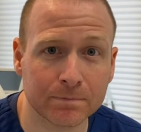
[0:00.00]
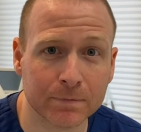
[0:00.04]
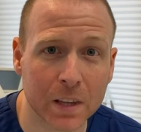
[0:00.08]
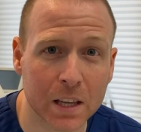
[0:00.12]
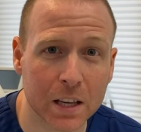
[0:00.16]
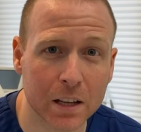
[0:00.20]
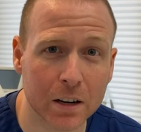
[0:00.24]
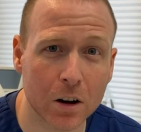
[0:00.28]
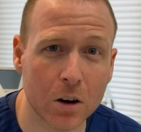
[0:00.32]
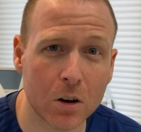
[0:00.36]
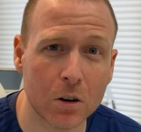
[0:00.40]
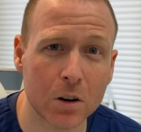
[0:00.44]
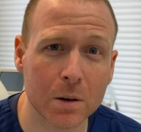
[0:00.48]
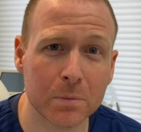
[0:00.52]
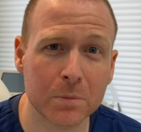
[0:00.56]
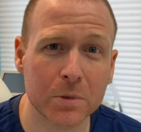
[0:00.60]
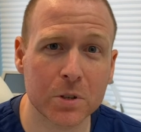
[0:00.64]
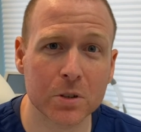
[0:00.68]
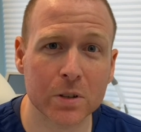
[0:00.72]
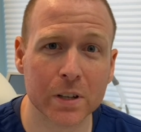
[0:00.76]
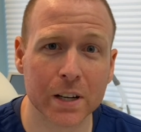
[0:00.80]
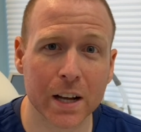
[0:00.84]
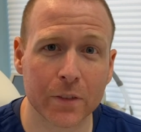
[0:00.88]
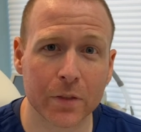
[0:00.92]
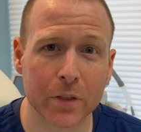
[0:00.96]
And all I'm
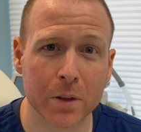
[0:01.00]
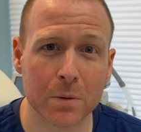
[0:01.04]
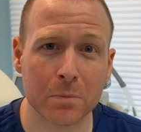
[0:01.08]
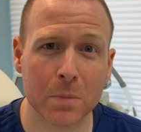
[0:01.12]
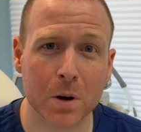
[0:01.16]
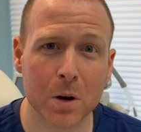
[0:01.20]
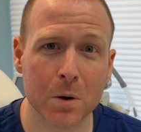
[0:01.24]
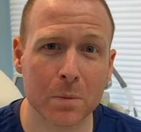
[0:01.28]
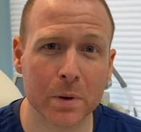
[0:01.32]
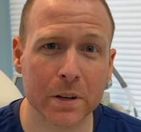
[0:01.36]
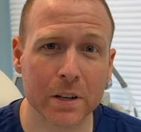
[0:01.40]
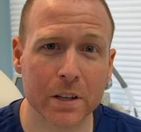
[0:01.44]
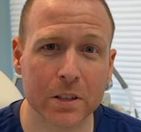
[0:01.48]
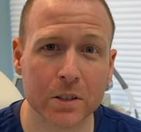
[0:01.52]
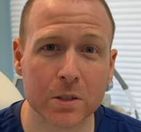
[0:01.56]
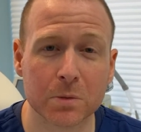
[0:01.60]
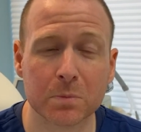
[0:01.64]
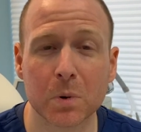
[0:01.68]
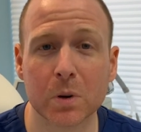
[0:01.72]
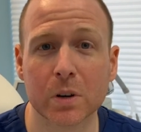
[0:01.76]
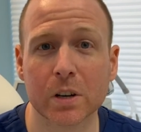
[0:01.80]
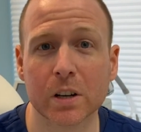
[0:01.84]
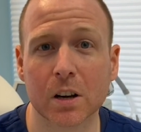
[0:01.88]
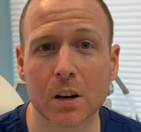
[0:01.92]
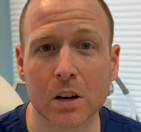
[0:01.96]
doing at the moment is
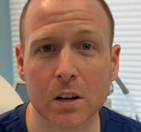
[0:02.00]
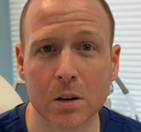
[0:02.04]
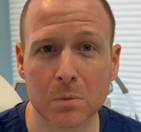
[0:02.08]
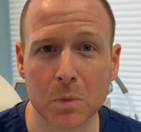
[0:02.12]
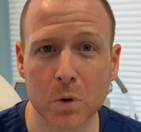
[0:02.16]
putting on a